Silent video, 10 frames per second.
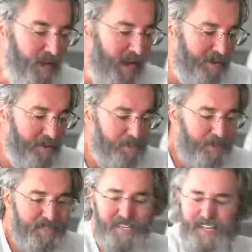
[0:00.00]
I would
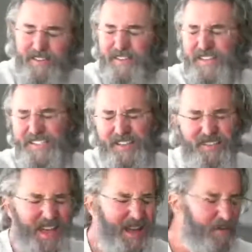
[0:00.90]
put together these
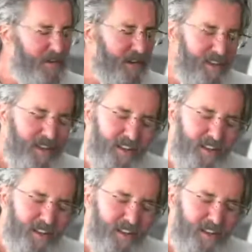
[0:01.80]
elaborate,